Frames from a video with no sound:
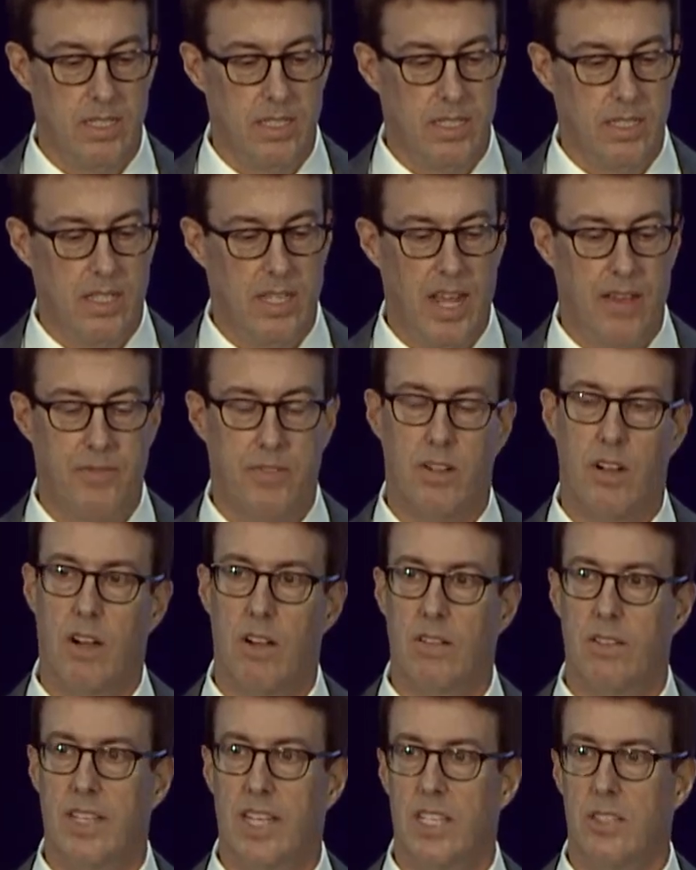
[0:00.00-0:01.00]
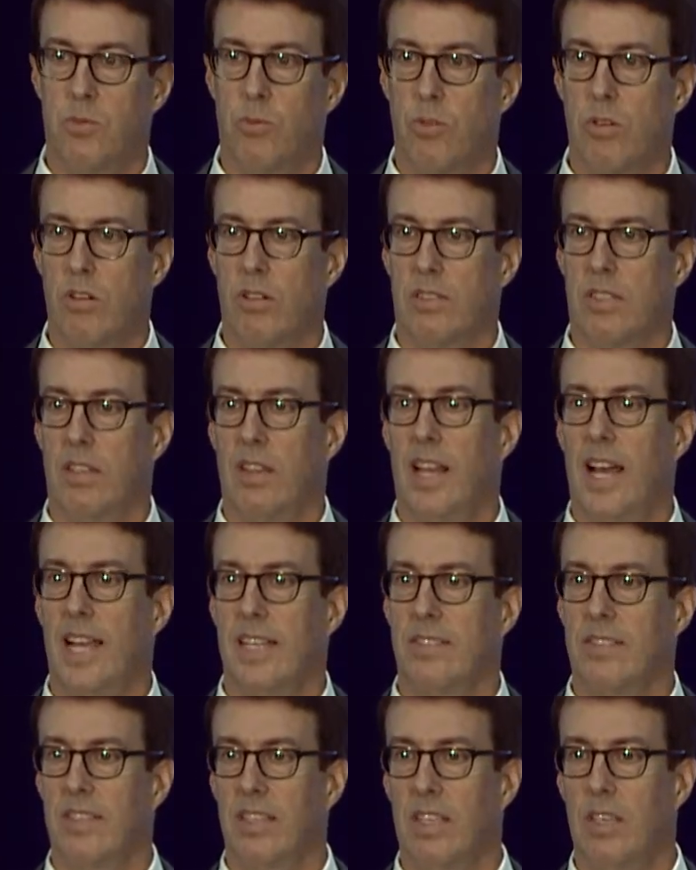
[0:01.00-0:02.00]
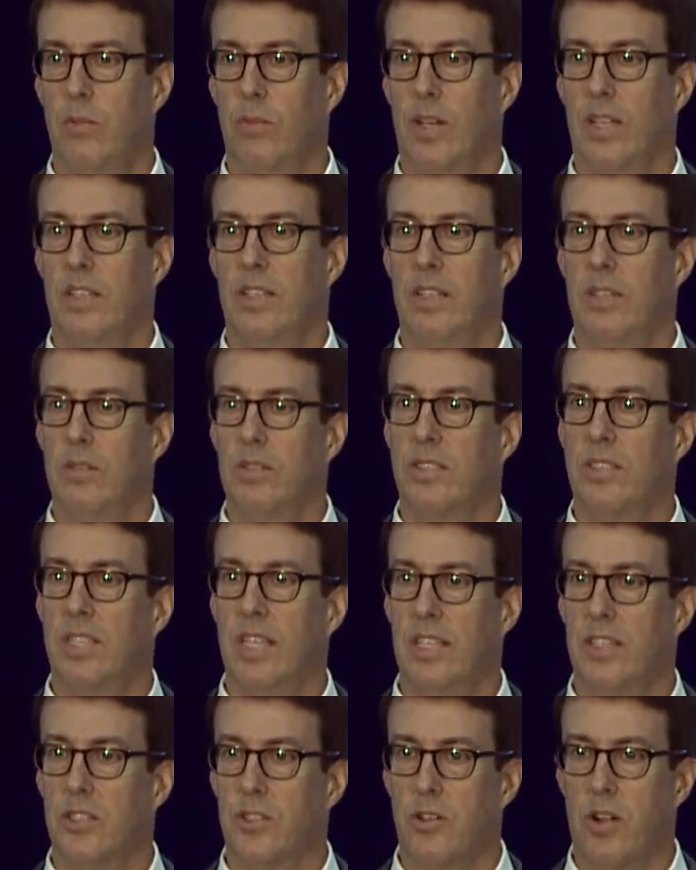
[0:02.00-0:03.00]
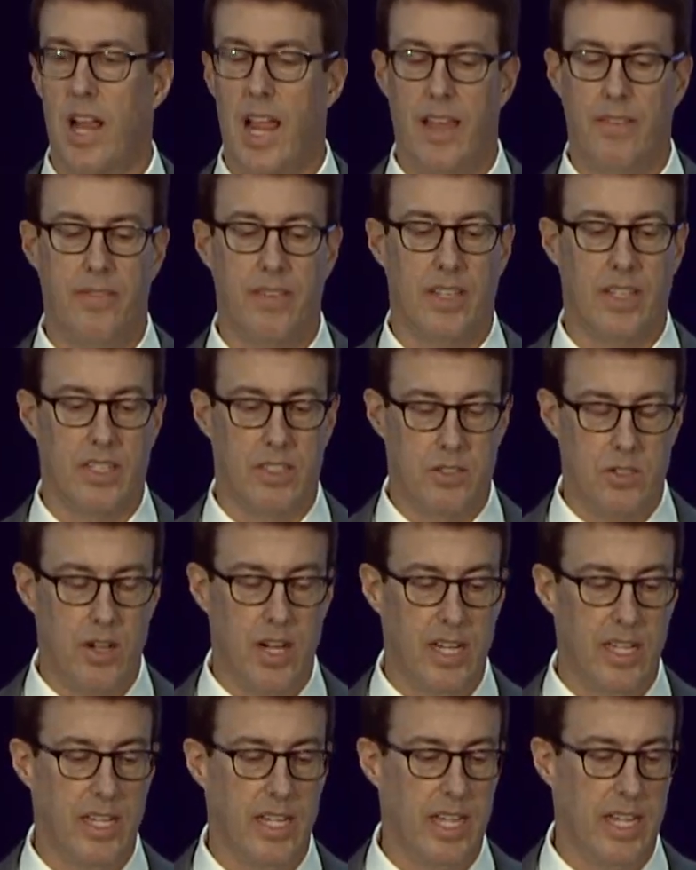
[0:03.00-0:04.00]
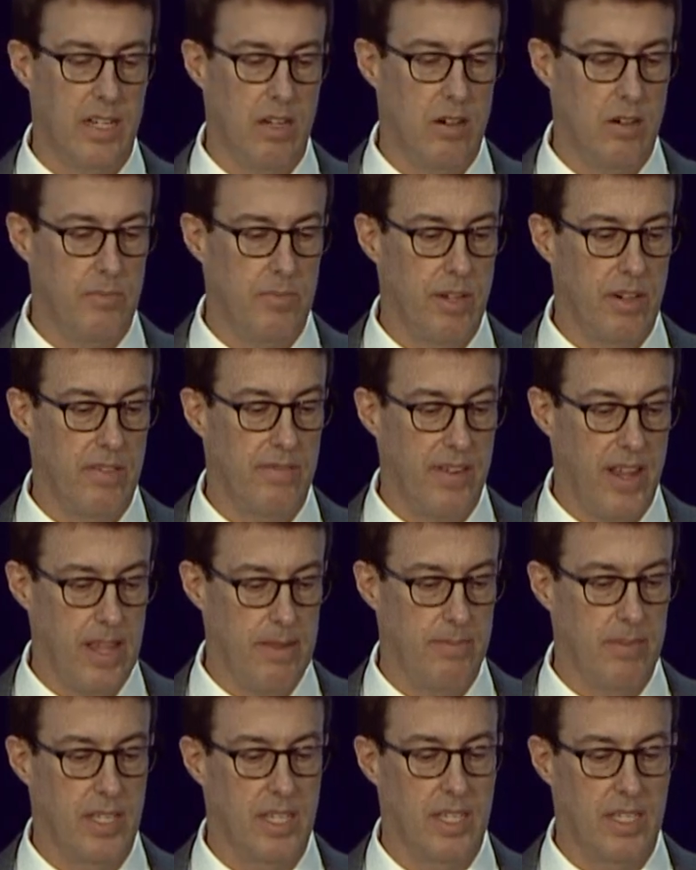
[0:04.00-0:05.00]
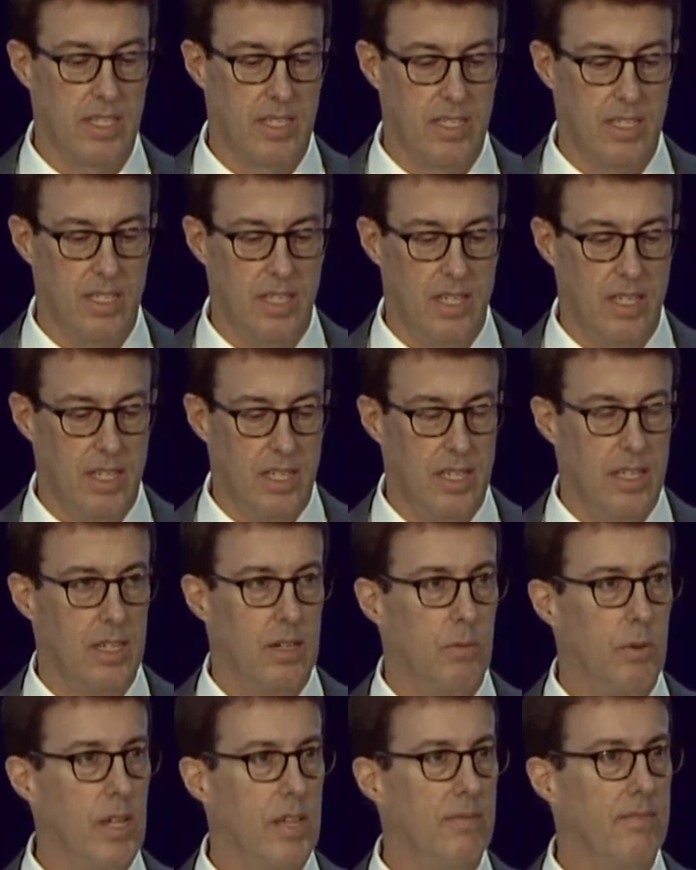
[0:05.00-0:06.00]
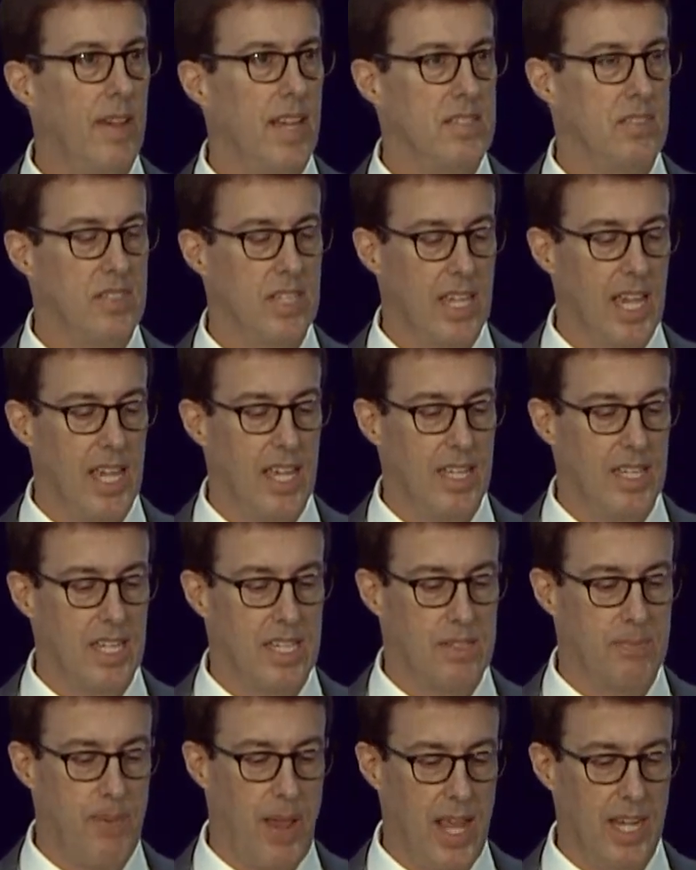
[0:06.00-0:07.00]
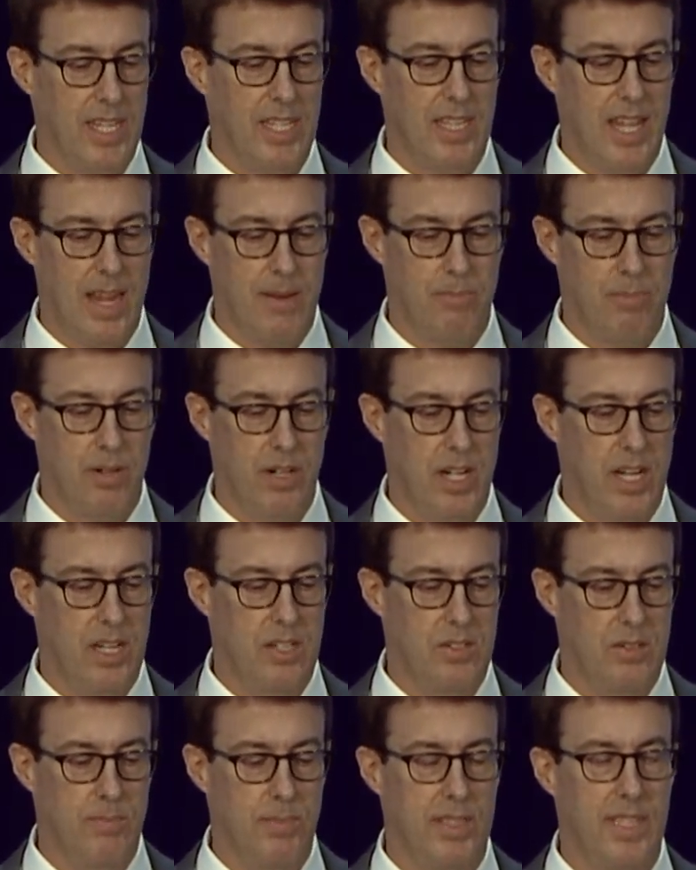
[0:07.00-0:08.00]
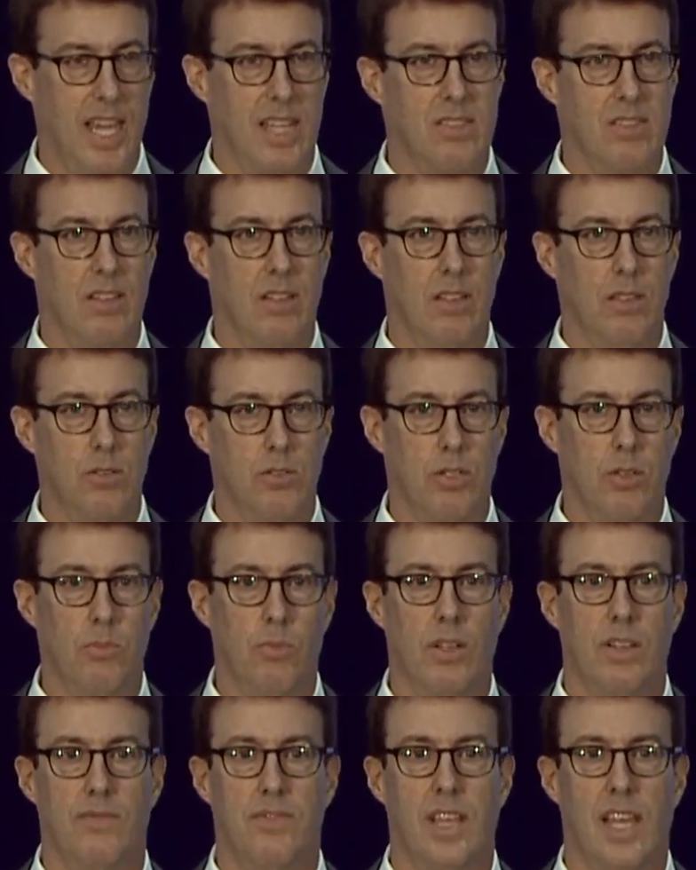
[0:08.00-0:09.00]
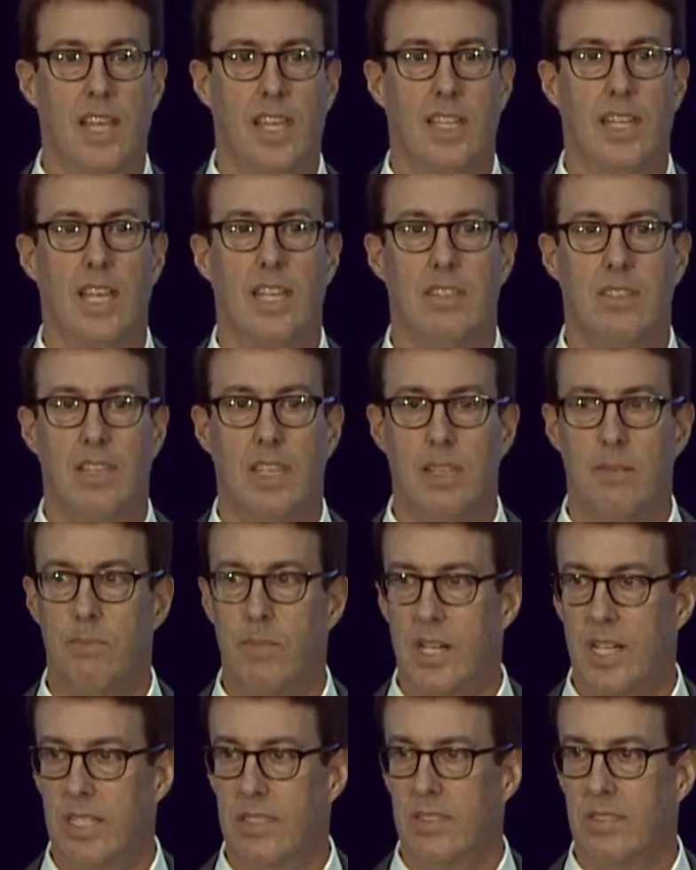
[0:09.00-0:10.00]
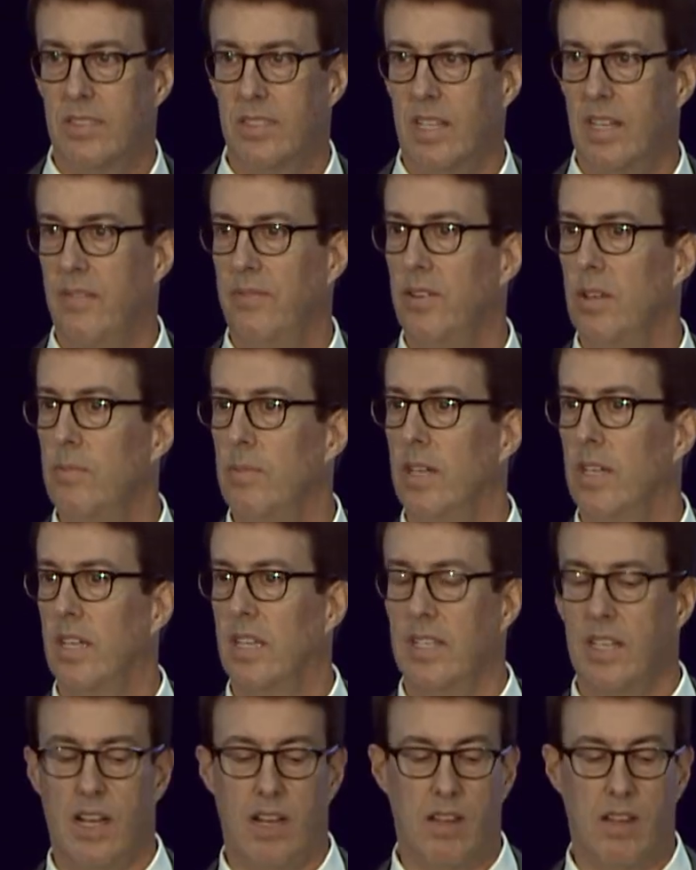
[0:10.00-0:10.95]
And after a hard day's work, the last thing you want to do is sit in traffic trying to get home to your family. We investigated expanding that bridge, but that solution would have taken 18 months and a few $1 million.